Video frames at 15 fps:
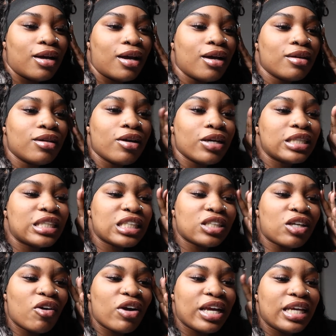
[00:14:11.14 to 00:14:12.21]
I don't know, it's just
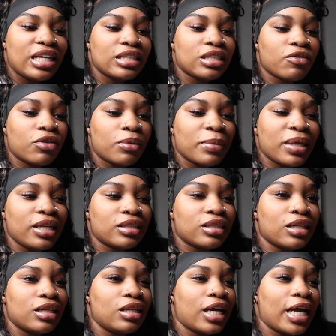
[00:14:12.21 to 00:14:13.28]
so easy for me
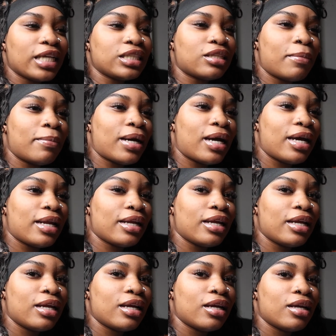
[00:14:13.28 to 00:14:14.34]
to look at
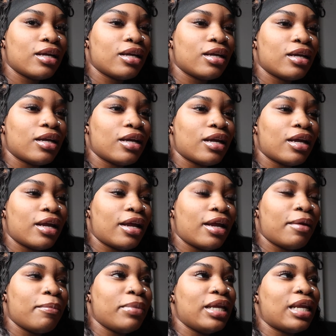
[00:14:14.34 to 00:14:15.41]
somebody
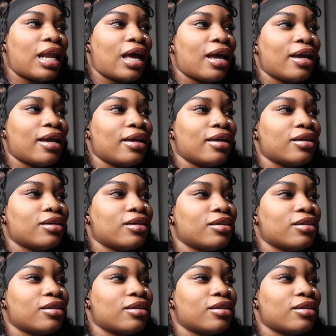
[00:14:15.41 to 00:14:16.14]
and be like,